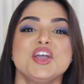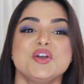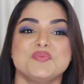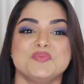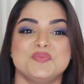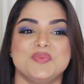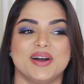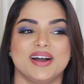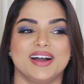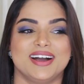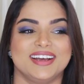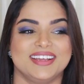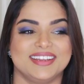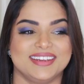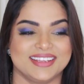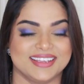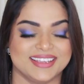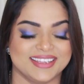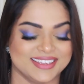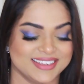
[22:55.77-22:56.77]

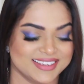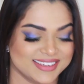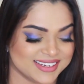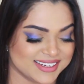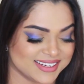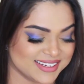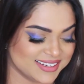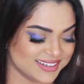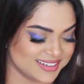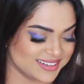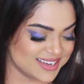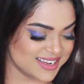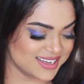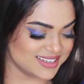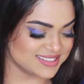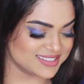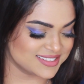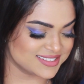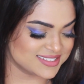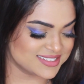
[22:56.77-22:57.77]
But
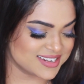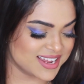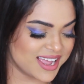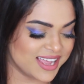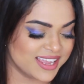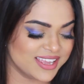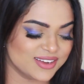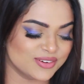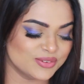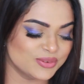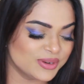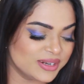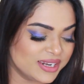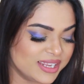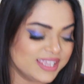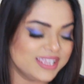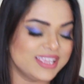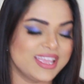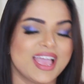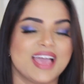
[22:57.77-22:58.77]
I
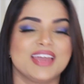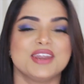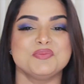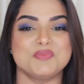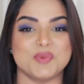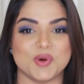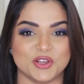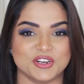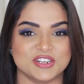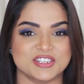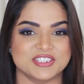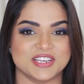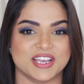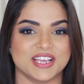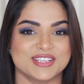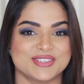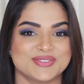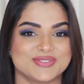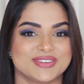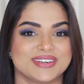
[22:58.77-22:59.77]
only can
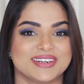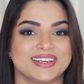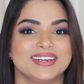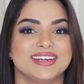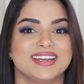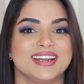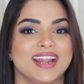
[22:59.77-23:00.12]
apologize for it,